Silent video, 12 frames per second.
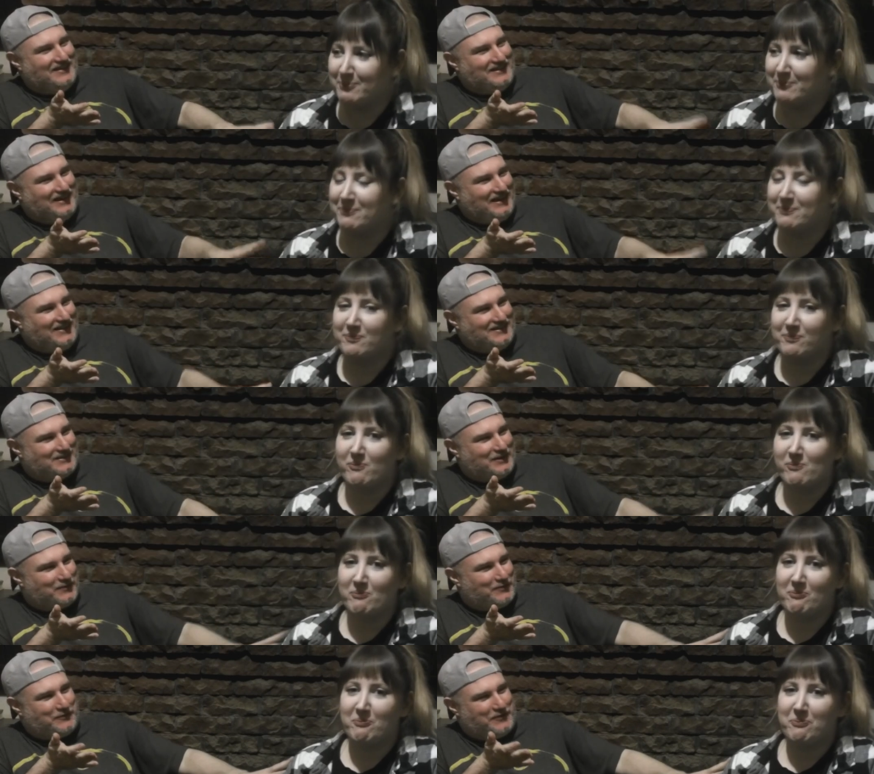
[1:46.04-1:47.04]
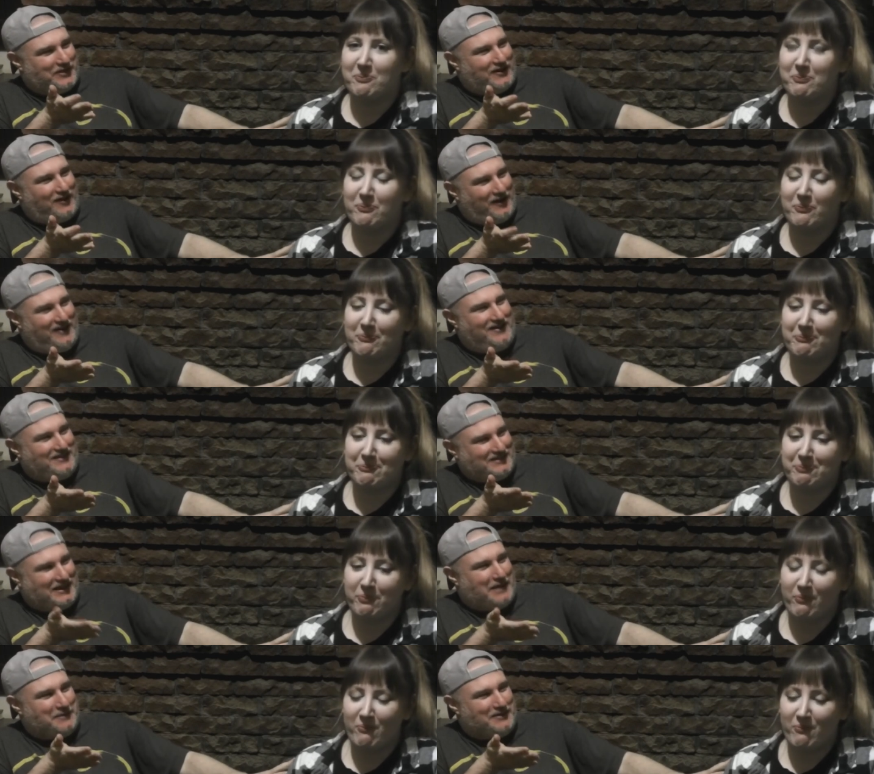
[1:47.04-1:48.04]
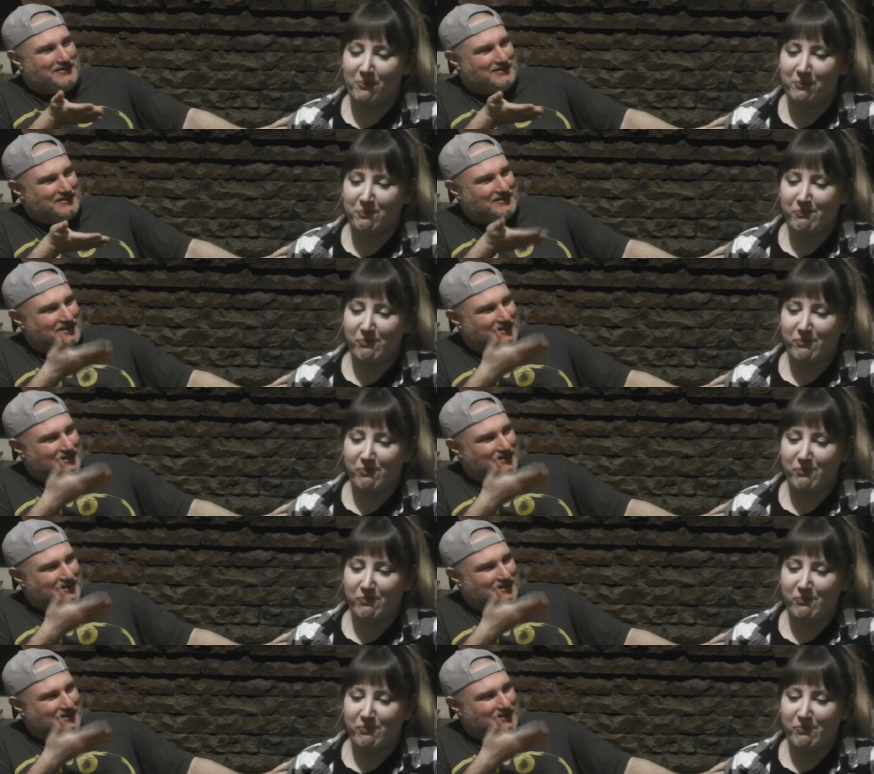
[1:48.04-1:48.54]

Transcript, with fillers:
Speaker 1: Dude, suffer for the art, Sammus.